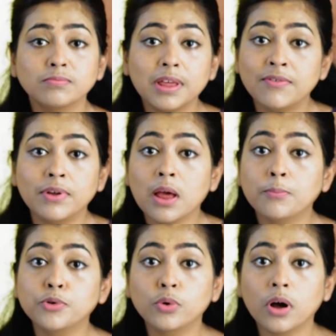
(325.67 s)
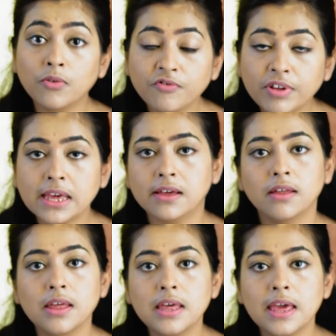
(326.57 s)
even up to a week
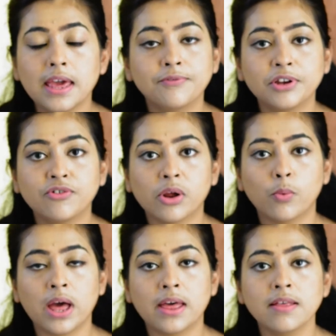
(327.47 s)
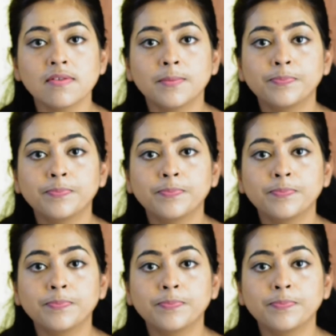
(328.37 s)
if it requires,